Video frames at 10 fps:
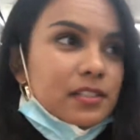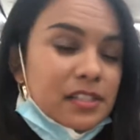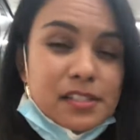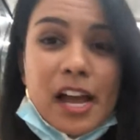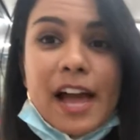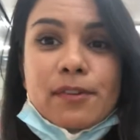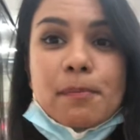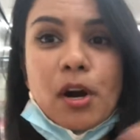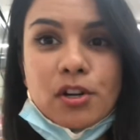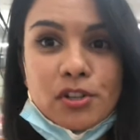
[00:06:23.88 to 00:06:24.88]
not have a
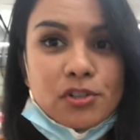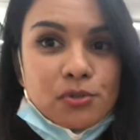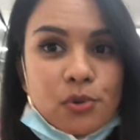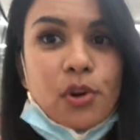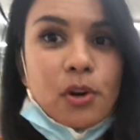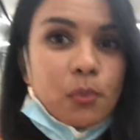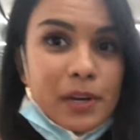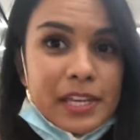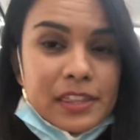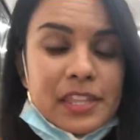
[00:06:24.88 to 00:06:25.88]
partner to cook
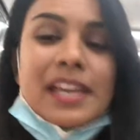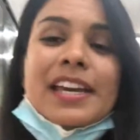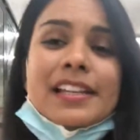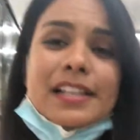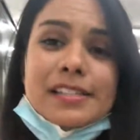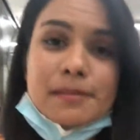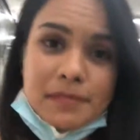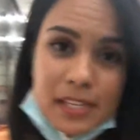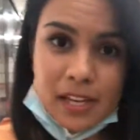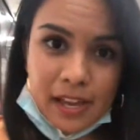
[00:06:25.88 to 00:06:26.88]
with, and that's
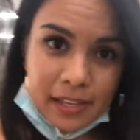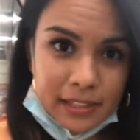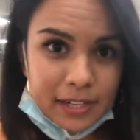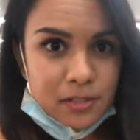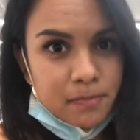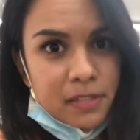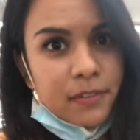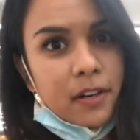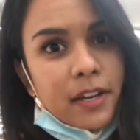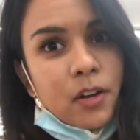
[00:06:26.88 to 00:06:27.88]
something I like to be
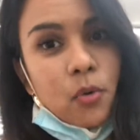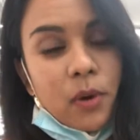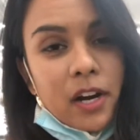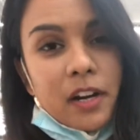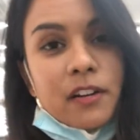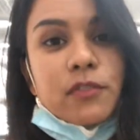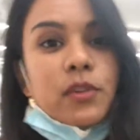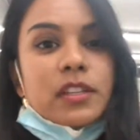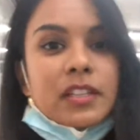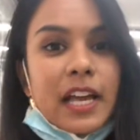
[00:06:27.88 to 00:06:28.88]
very aware of
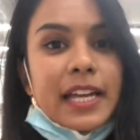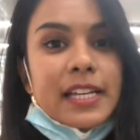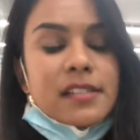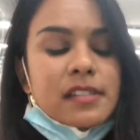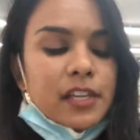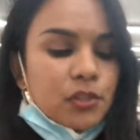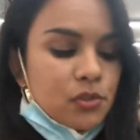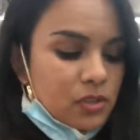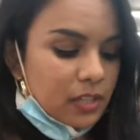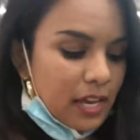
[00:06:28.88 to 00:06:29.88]
with clients. I
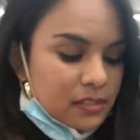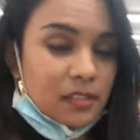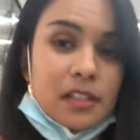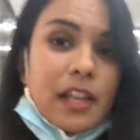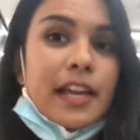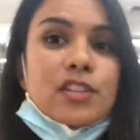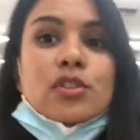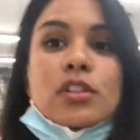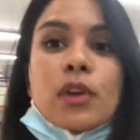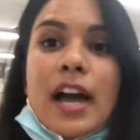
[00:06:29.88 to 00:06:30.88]
usually ask a client, do
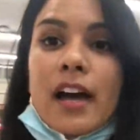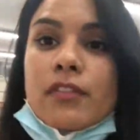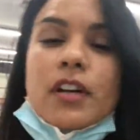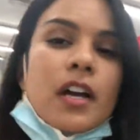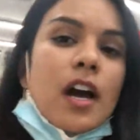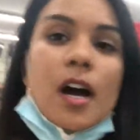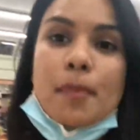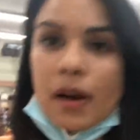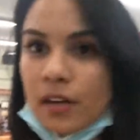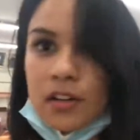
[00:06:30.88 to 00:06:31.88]
you have a
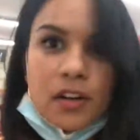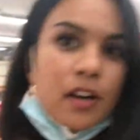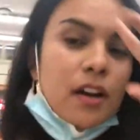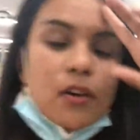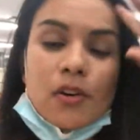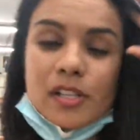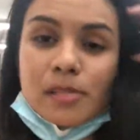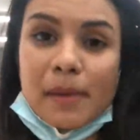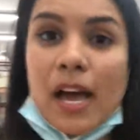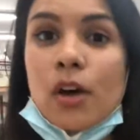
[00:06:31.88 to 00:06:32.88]
partner or a
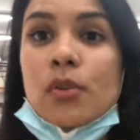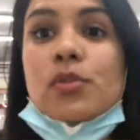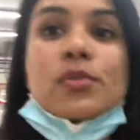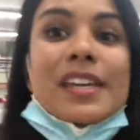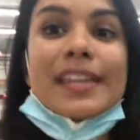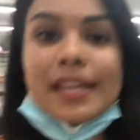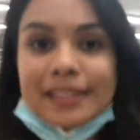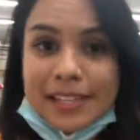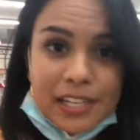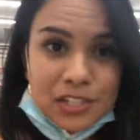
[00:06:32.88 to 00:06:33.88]
spouse who can get in
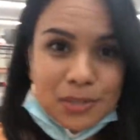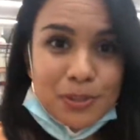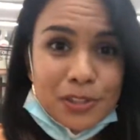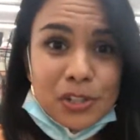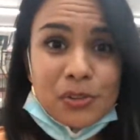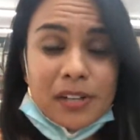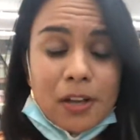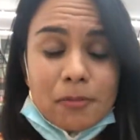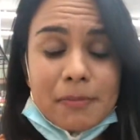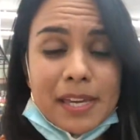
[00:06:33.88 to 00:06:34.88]
the kitchen with you and
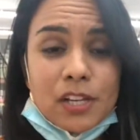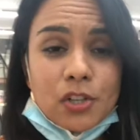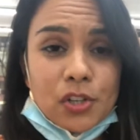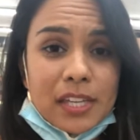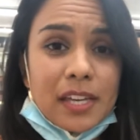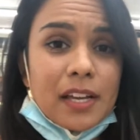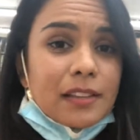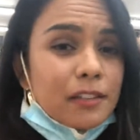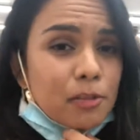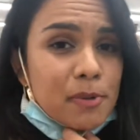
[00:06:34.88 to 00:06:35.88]
help make cooking a
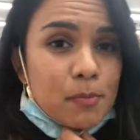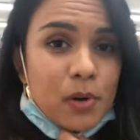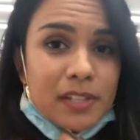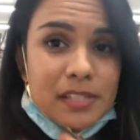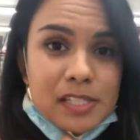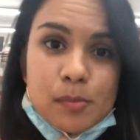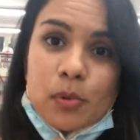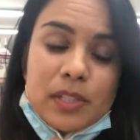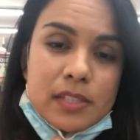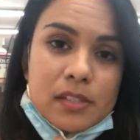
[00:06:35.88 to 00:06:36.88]
little bit more
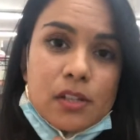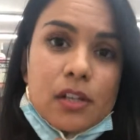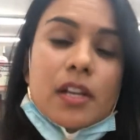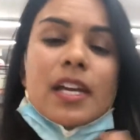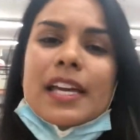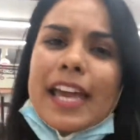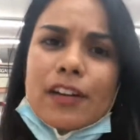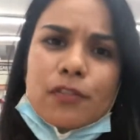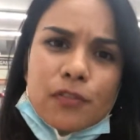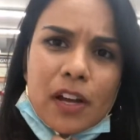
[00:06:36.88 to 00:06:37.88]
accessible, easier, and
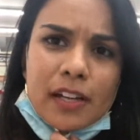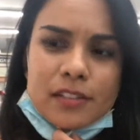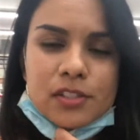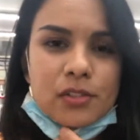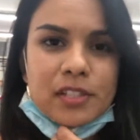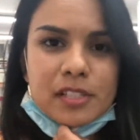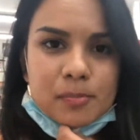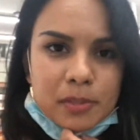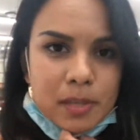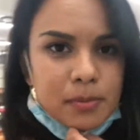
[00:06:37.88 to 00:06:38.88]
fun, so you can
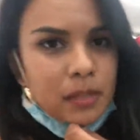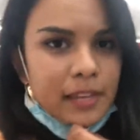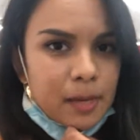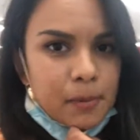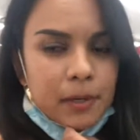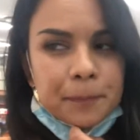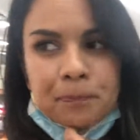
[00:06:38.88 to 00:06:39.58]
split up the labor.